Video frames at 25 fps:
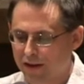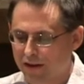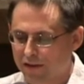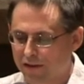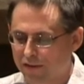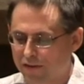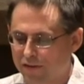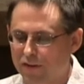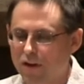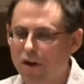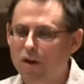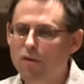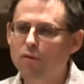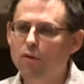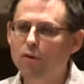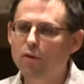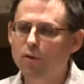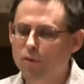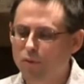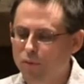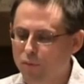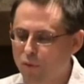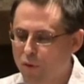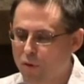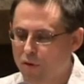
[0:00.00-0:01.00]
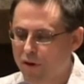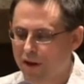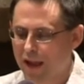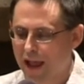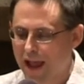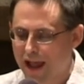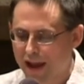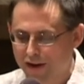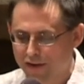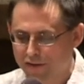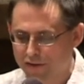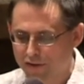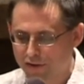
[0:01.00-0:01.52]
Discover heroic
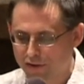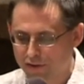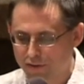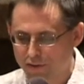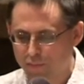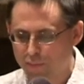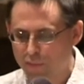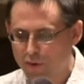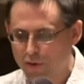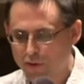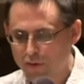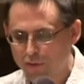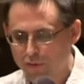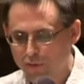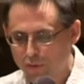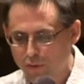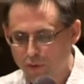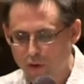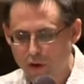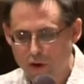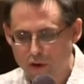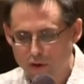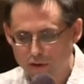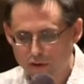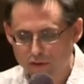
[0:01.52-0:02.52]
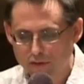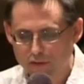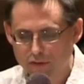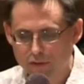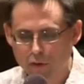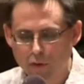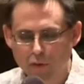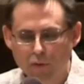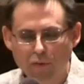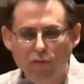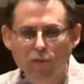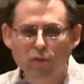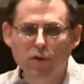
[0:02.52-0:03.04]
actions, beautiful art,
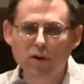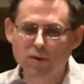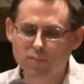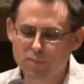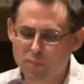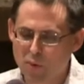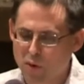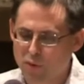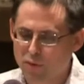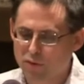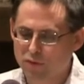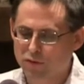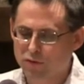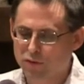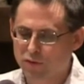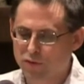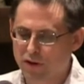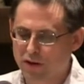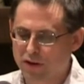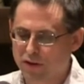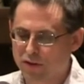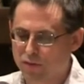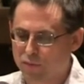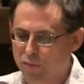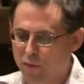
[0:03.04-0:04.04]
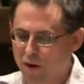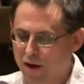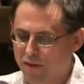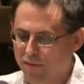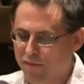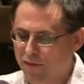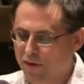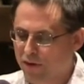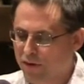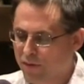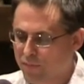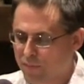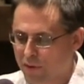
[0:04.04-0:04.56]
soul freeing poetry, and
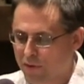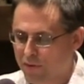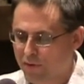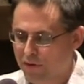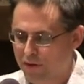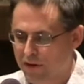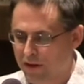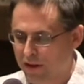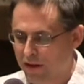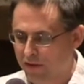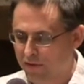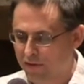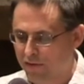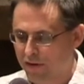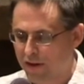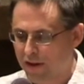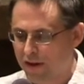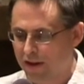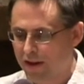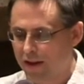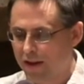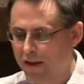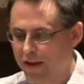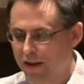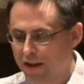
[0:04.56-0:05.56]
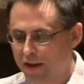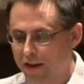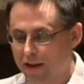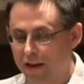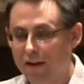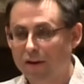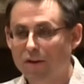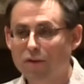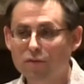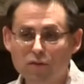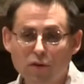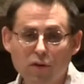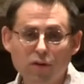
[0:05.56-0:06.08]
thriving communities.
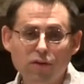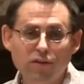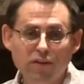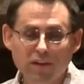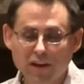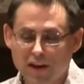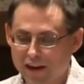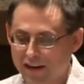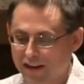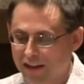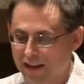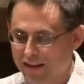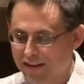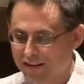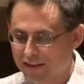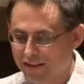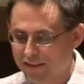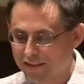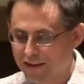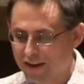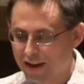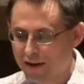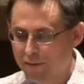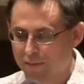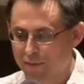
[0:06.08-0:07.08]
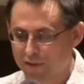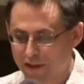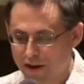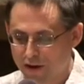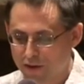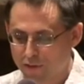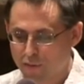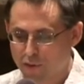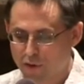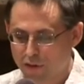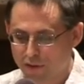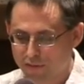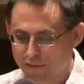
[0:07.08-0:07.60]
Conversely, I'd like to say,
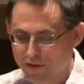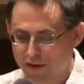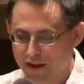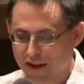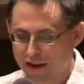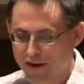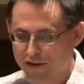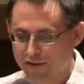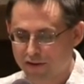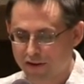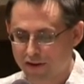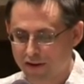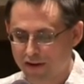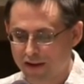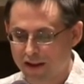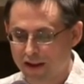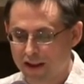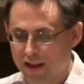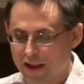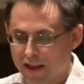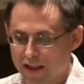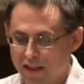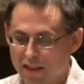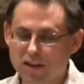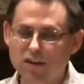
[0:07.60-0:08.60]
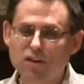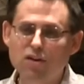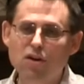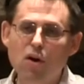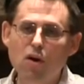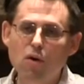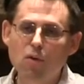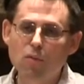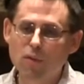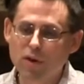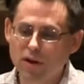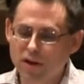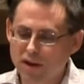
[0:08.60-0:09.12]
without qualification, that
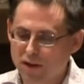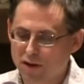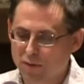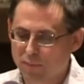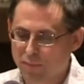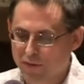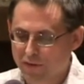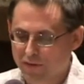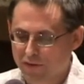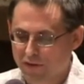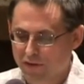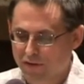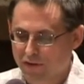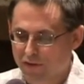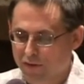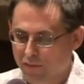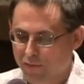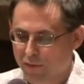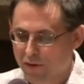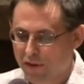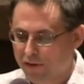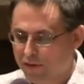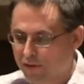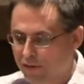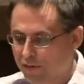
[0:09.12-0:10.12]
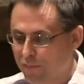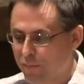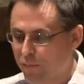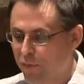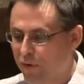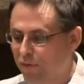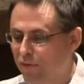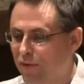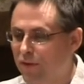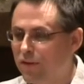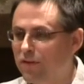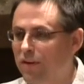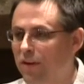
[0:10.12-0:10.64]
no one in a position of relative
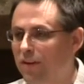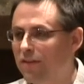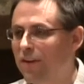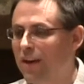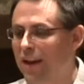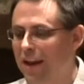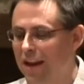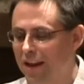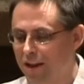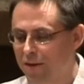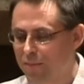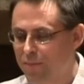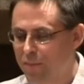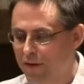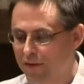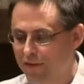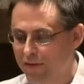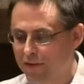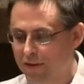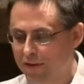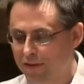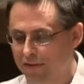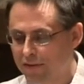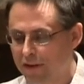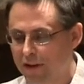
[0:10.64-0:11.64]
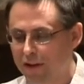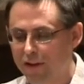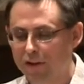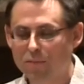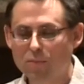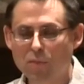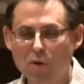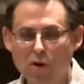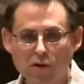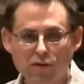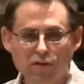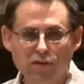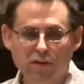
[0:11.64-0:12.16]
privilege has any business
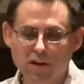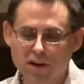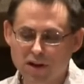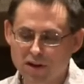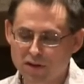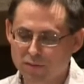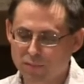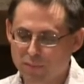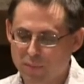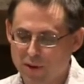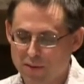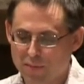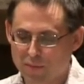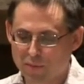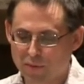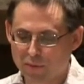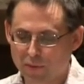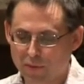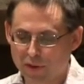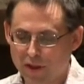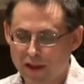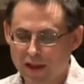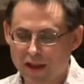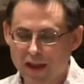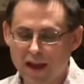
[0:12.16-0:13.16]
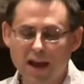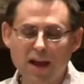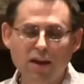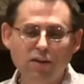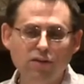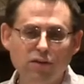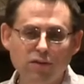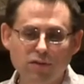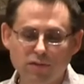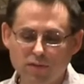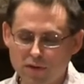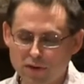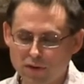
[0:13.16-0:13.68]
telling marginalized people how
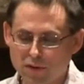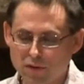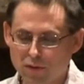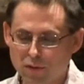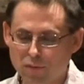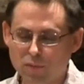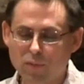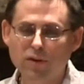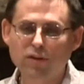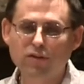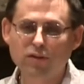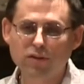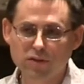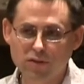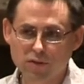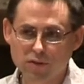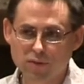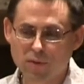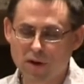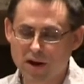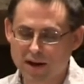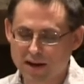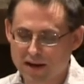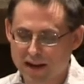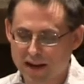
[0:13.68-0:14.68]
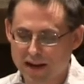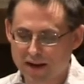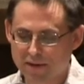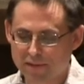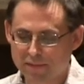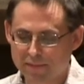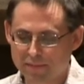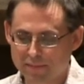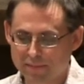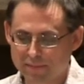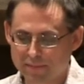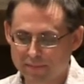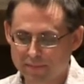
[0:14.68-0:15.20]
to feel or what to do right now.